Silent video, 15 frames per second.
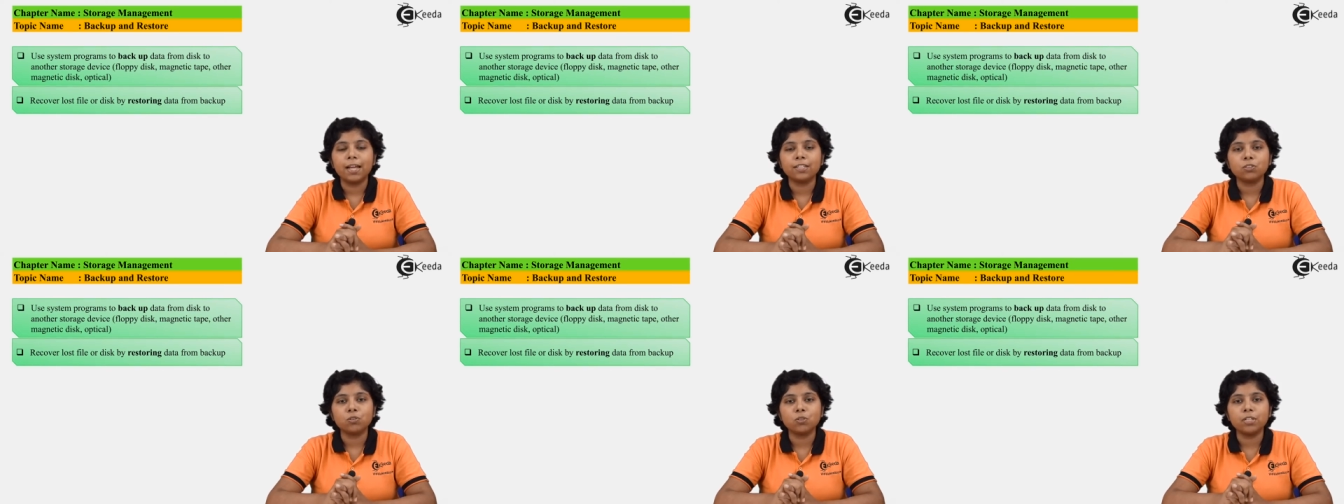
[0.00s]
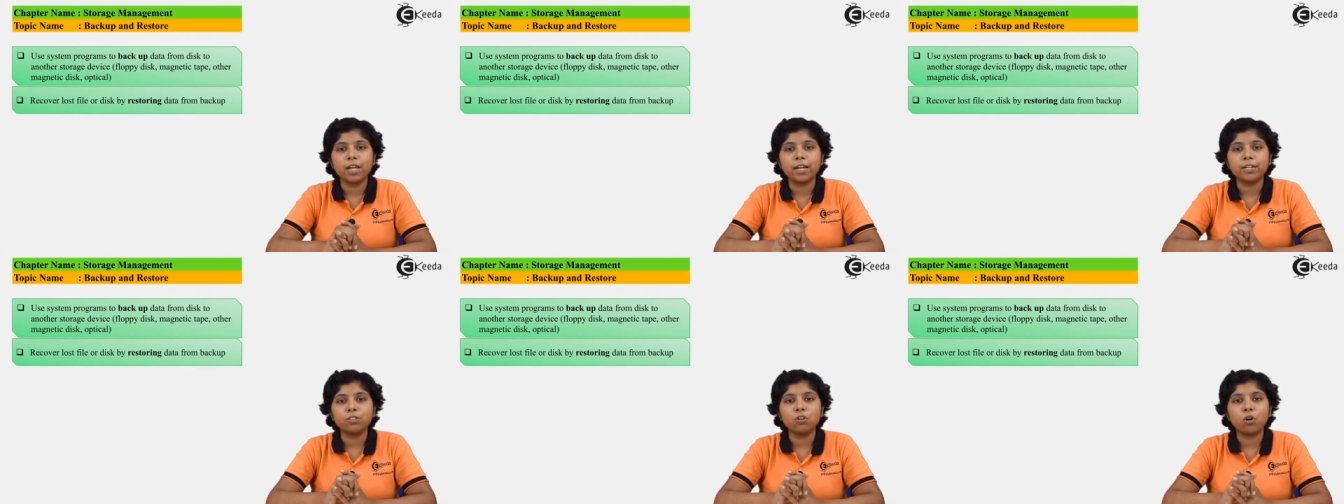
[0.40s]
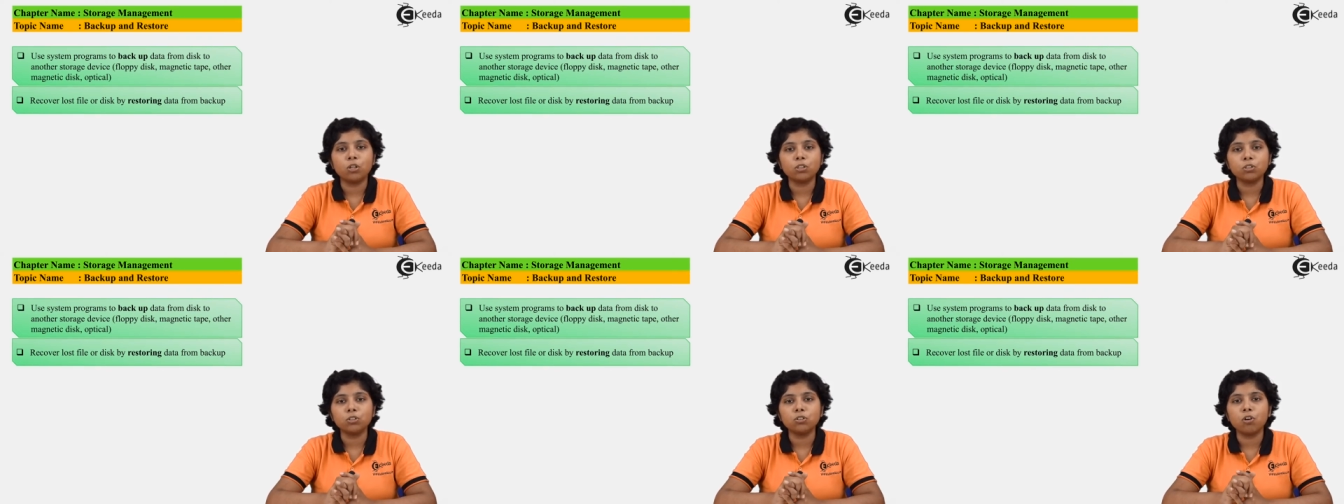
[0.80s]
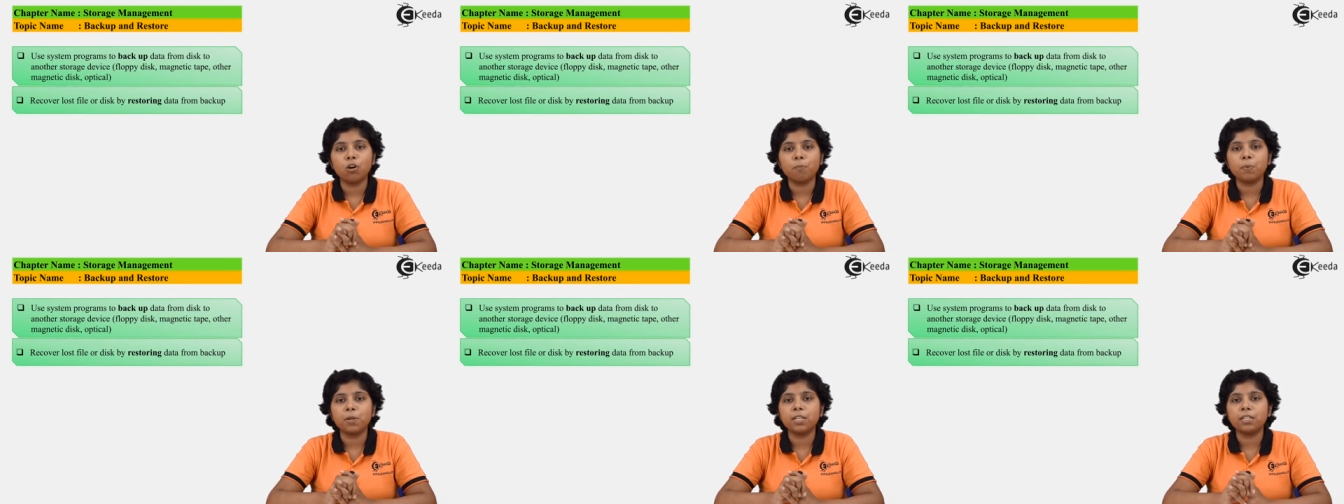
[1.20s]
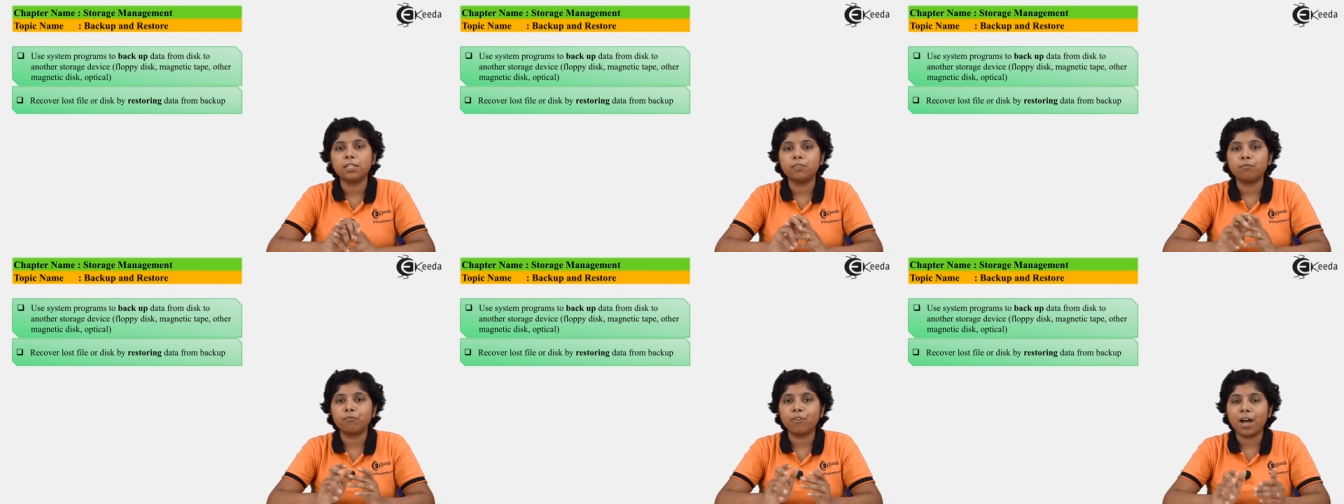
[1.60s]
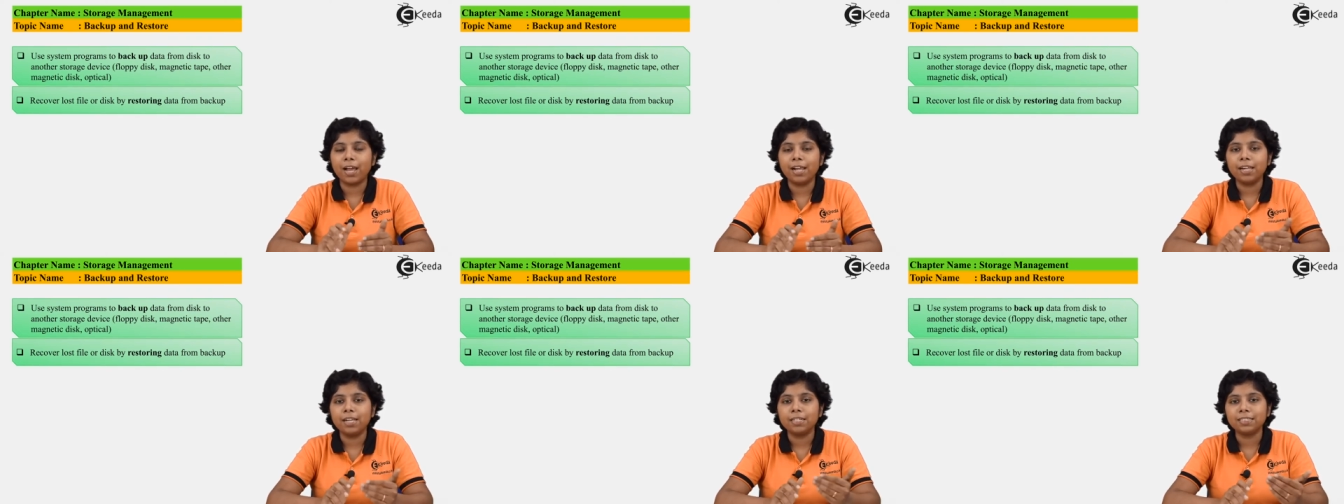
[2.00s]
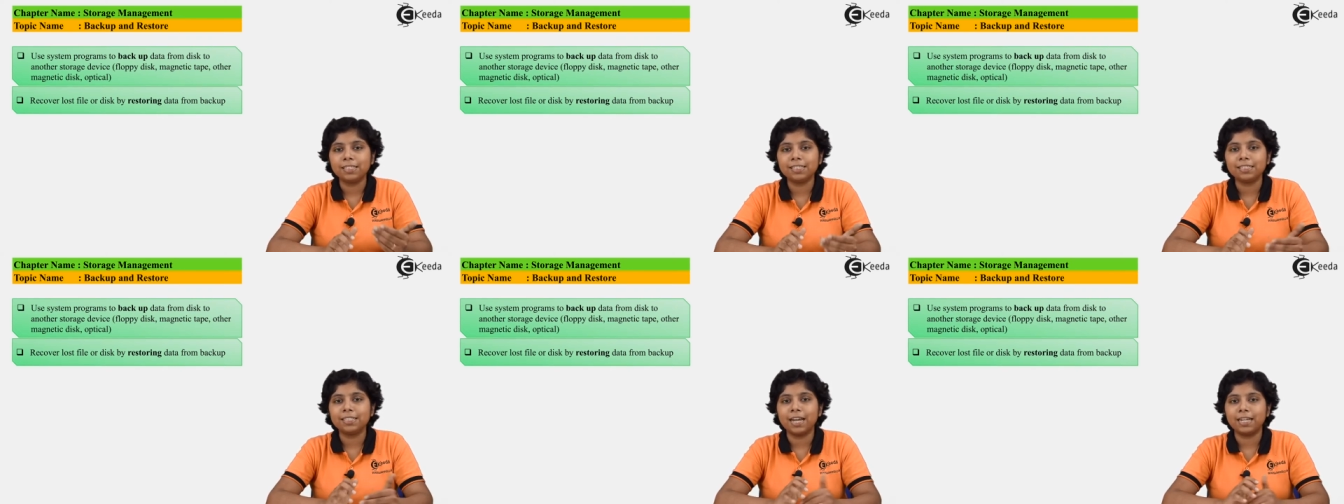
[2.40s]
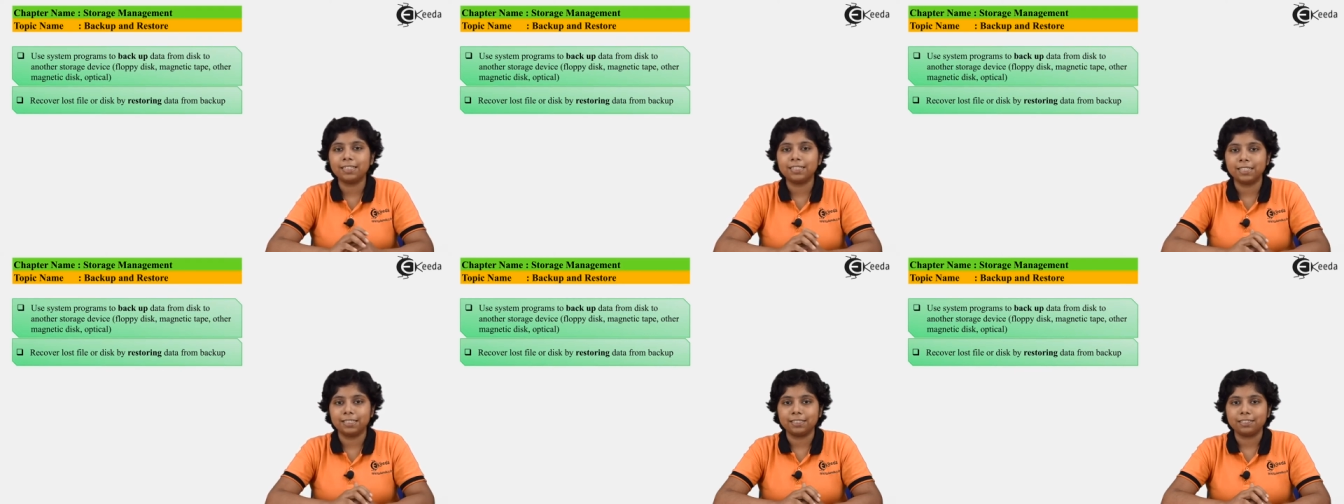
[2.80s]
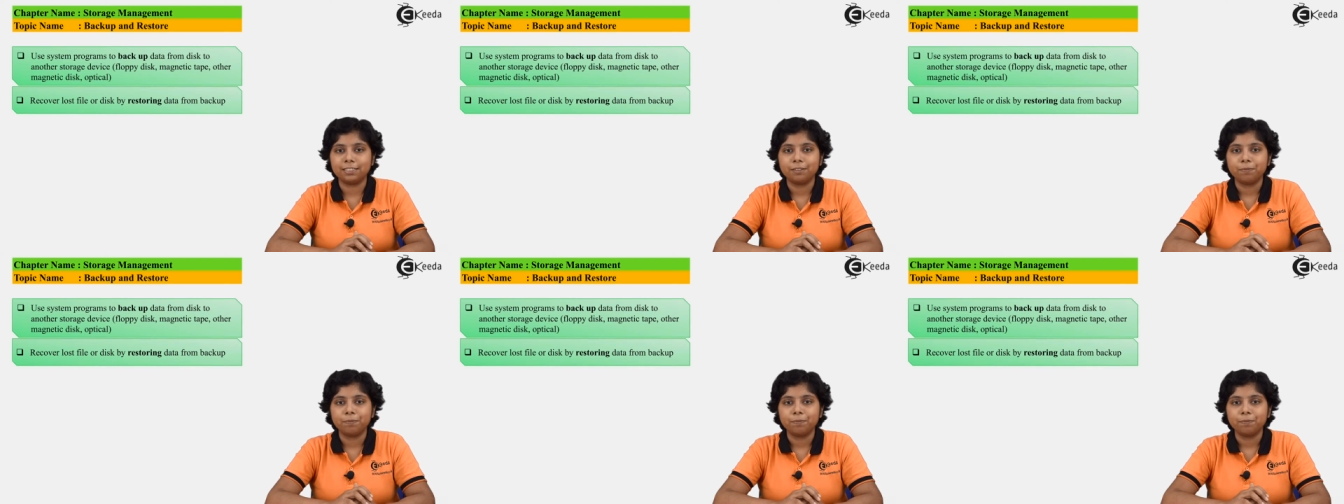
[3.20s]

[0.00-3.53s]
so that not to copy the file till that date.